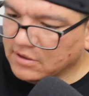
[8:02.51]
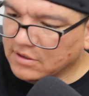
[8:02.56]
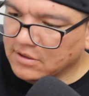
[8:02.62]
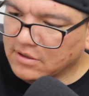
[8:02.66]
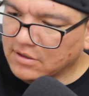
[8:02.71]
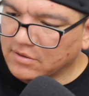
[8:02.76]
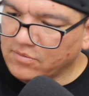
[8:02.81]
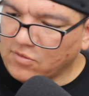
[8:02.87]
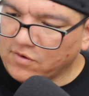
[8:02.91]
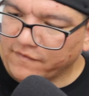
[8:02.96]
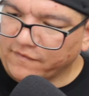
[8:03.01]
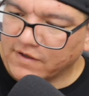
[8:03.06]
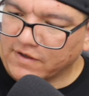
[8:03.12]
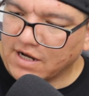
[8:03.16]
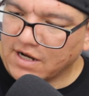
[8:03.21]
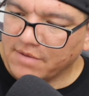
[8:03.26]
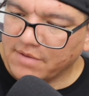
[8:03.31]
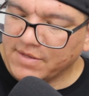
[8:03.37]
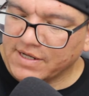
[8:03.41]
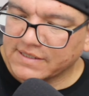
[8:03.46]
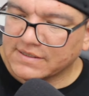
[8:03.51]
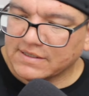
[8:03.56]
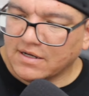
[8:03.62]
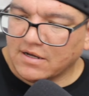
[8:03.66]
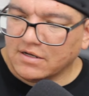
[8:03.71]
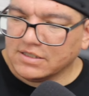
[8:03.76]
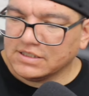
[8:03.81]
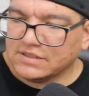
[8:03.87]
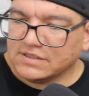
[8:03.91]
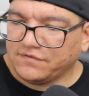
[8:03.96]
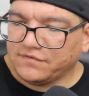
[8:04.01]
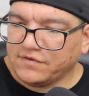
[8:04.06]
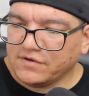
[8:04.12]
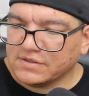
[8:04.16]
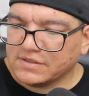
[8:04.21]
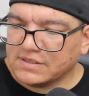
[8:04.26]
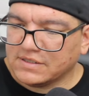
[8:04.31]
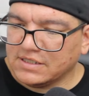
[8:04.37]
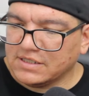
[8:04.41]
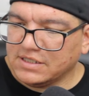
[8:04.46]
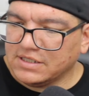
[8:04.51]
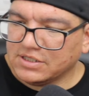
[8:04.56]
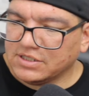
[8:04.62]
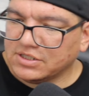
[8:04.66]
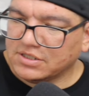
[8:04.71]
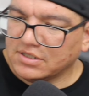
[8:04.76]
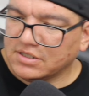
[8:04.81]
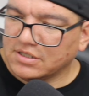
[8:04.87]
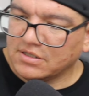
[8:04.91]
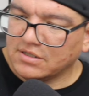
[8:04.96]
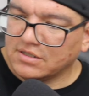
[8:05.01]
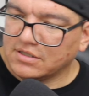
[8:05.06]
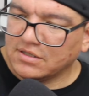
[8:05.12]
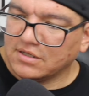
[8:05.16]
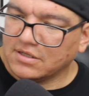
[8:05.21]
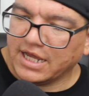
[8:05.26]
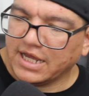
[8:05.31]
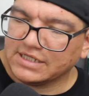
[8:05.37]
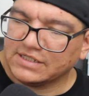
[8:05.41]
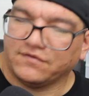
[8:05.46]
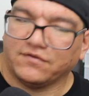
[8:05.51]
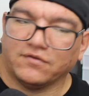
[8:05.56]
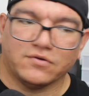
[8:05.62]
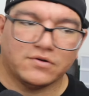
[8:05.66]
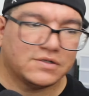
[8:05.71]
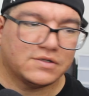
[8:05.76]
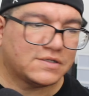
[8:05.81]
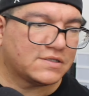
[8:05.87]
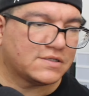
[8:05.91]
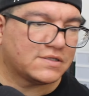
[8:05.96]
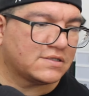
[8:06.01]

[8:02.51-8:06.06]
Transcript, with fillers: Marvel Comics August 1st edition X Force.